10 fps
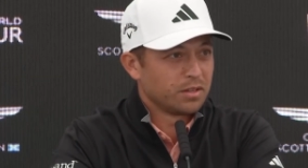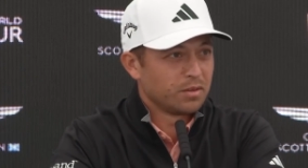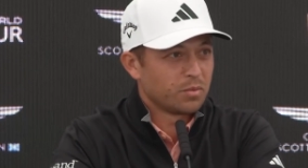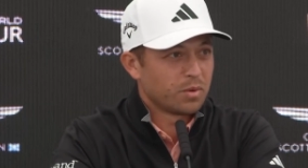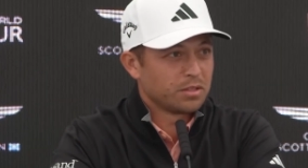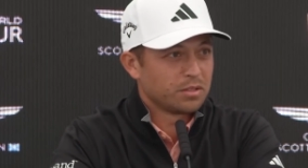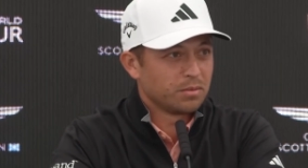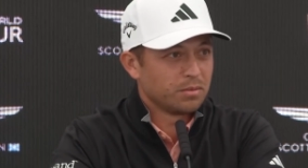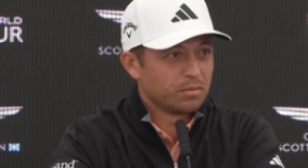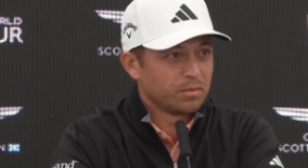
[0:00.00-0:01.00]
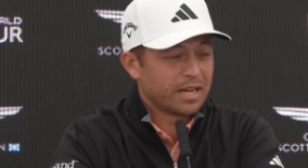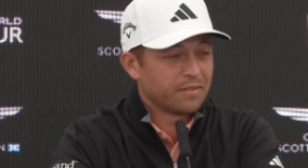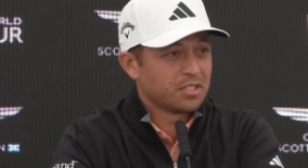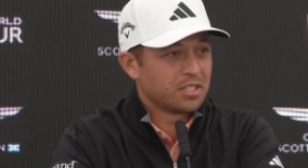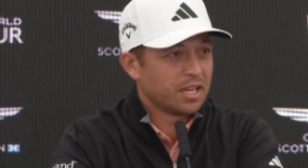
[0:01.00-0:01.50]
and want to
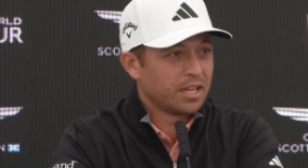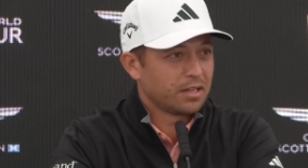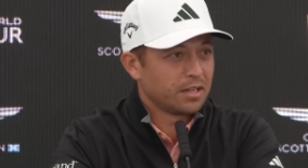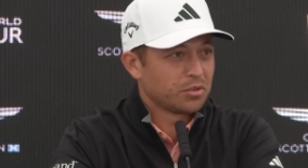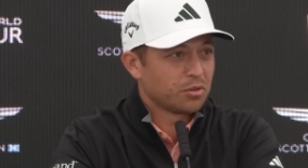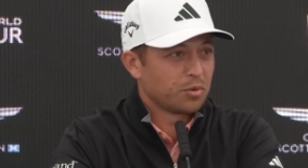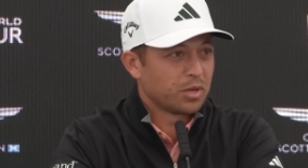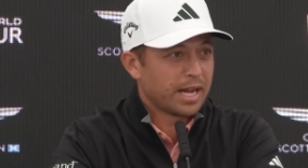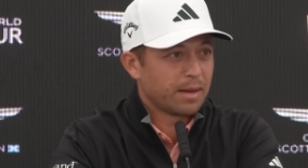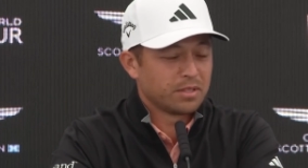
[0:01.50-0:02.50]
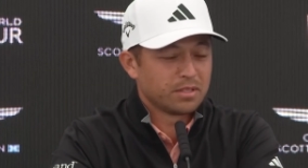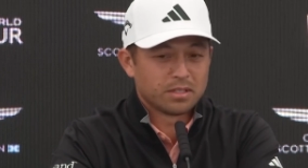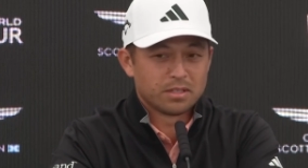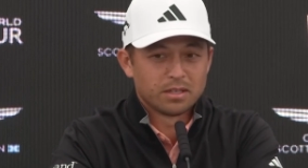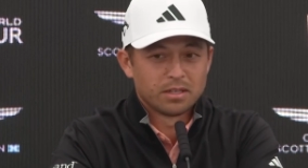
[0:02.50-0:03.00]
have a say in, in sort of what happens
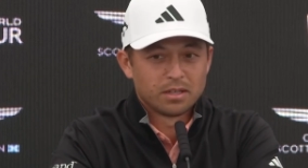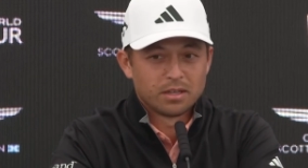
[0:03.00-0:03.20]
and